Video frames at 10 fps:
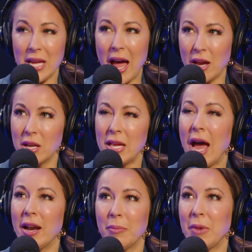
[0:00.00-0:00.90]
Yeah.
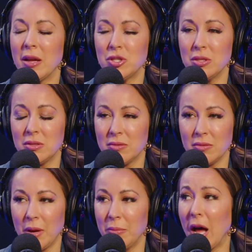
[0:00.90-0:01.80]
And I'm not, she has
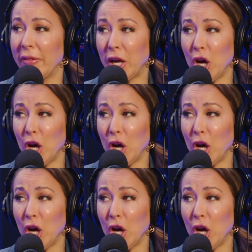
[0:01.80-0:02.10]
not